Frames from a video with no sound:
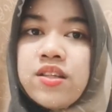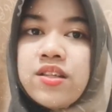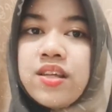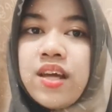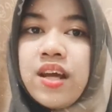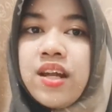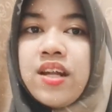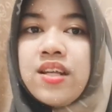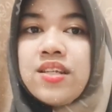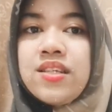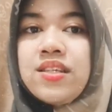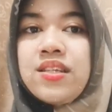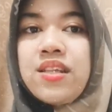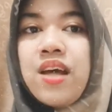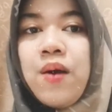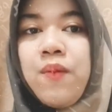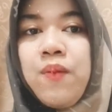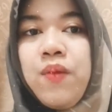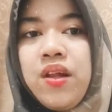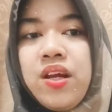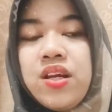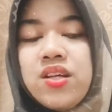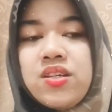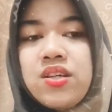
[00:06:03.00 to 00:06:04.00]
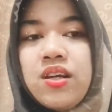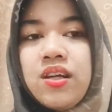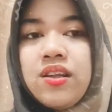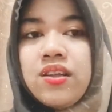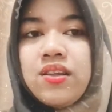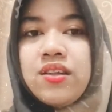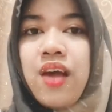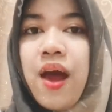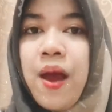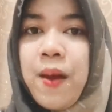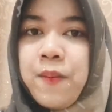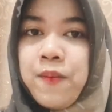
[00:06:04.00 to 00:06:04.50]
and establish a
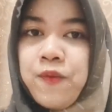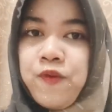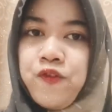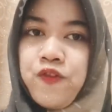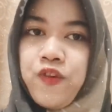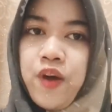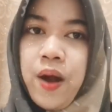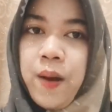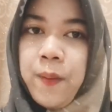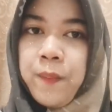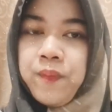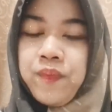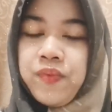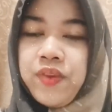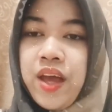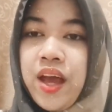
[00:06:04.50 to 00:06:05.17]
time frame.